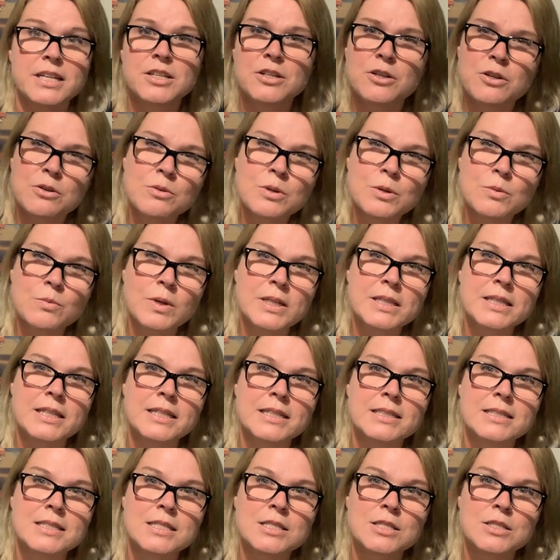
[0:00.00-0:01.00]
you don't want one
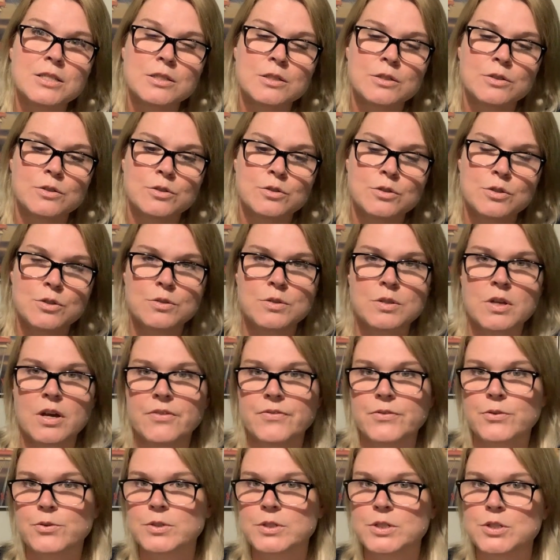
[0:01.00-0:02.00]
that's too
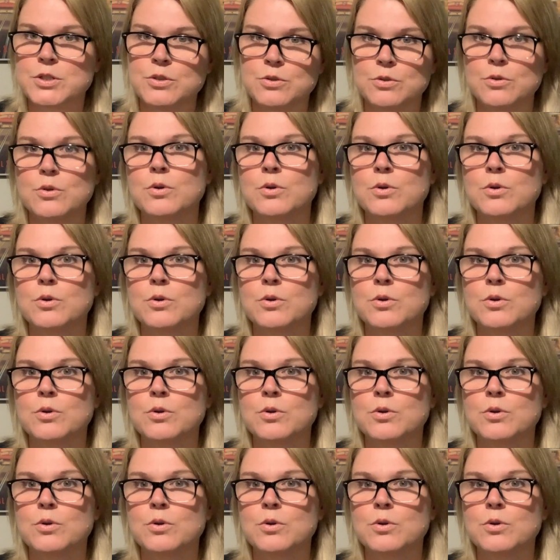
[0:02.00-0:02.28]
soft or too